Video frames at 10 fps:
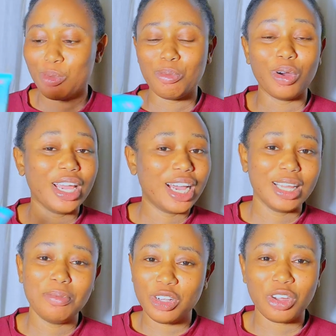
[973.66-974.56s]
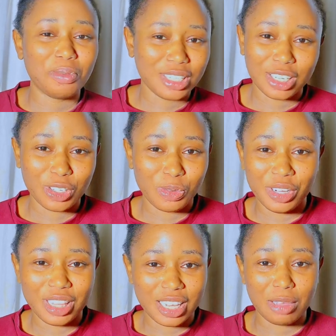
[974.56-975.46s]
But yeah, let me know in the comment section what
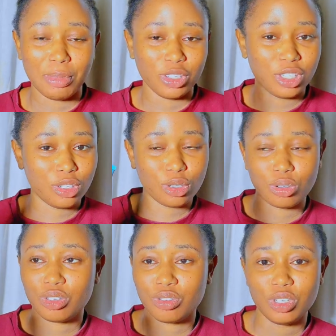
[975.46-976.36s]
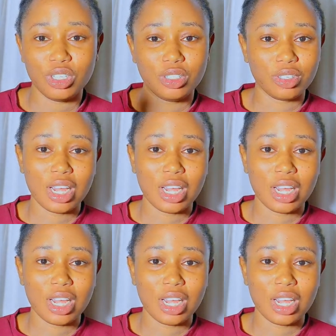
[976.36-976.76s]
you think about this sunscreen.